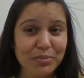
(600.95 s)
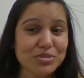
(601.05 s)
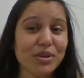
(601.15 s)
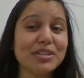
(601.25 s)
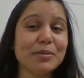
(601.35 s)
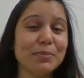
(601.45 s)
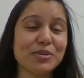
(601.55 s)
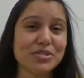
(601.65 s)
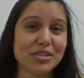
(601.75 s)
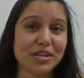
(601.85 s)
not the
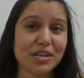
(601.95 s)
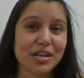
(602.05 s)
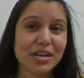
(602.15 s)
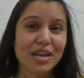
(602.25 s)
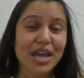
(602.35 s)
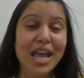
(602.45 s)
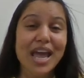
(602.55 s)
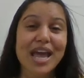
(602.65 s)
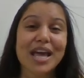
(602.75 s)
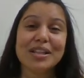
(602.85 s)
person.
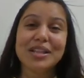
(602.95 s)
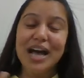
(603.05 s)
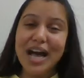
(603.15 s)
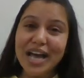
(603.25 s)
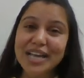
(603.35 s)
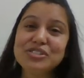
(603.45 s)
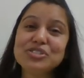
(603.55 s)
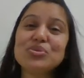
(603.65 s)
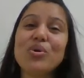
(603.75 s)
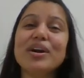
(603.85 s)
I
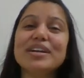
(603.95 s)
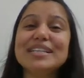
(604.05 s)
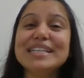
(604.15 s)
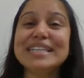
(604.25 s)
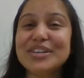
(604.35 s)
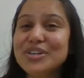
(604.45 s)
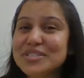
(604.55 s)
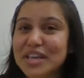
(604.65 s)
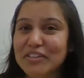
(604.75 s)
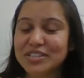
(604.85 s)
just got an
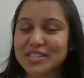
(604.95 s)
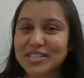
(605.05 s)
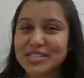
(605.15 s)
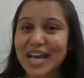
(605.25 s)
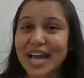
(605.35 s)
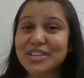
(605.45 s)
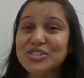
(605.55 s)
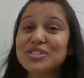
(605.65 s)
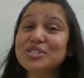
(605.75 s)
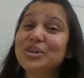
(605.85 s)
hearsay evidence. I
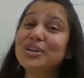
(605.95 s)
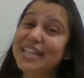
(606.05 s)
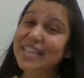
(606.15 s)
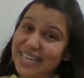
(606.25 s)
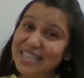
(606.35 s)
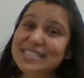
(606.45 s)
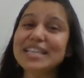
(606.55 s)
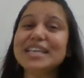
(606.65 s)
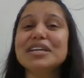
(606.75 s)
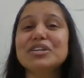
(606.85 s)
just heard A
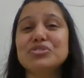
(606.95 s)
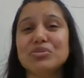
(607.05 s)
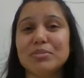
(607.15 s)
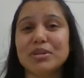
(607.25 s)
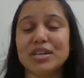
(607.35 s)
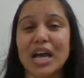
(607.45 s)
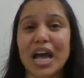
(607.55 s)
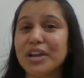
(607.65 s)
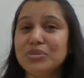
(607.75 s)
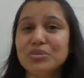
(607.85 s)
saying it to me.
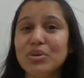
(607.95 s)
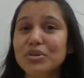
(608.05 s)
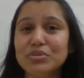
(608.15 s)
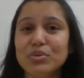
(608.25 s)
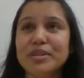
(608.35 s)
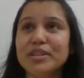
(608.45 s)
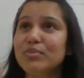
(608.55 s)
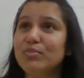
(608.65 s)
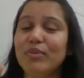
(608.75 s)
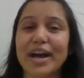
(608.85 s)
I do not know whether
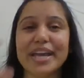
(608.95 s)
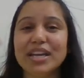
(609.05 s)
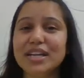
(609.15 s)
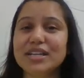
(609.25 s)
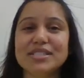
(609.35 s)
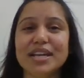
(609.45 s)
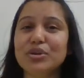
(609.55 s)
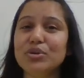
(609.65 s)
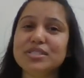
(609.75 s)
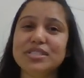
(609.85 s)
Y killed Z
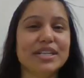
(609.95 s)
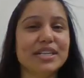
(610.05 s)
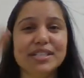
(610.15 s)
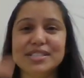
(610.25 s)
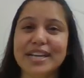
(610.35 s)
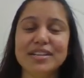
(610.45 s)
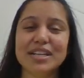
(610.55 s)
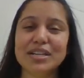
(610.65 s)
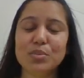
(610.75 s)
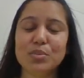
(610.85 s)
or Z
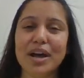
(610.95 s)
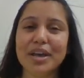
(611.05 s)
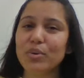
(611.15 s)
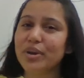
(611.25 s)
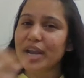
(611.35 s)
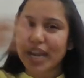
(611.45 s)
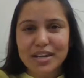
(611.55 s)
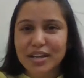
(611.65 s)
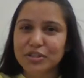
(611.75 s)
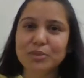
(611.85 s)
killed Y or any
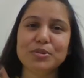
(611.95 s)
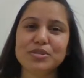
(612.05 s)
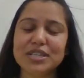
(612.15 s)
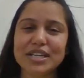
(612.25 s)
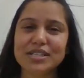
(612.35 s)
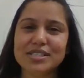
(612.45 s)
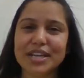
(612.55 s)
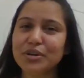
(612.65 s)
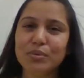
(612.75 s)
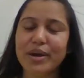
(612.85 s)
other person killed Z
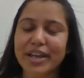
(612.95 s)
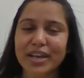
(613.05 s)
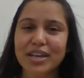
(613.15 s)
or Y.